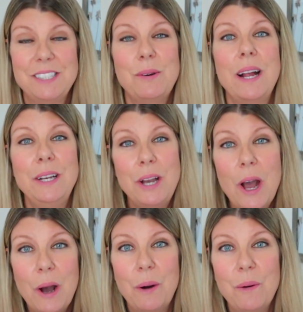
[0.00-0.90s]
So I
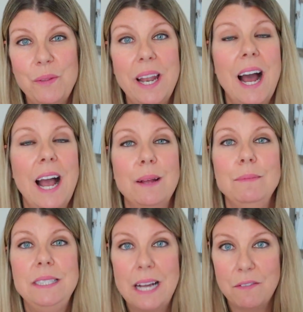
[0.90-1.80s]
know that I
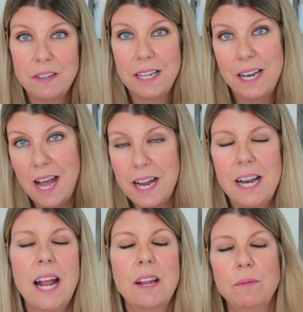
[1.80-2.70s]
am definitely a 9,
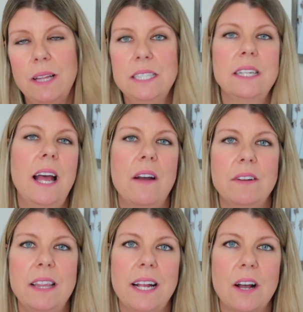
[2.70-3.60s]
and I can relate to
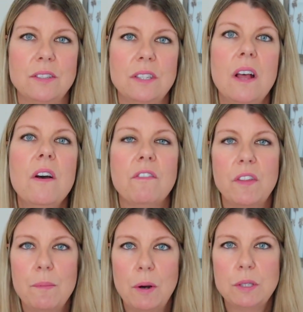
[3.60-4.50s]
everything else for
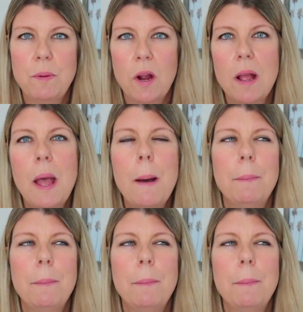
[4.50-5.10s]
the most part,